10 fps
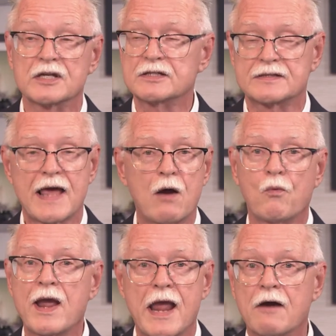It's that
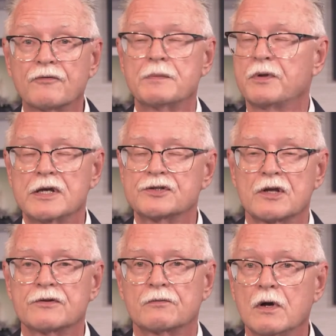way every place
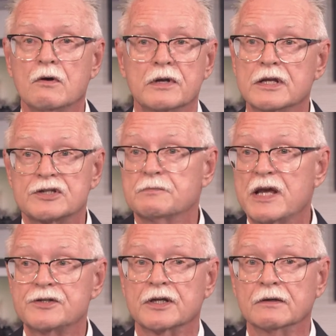on the road, and it's amazing.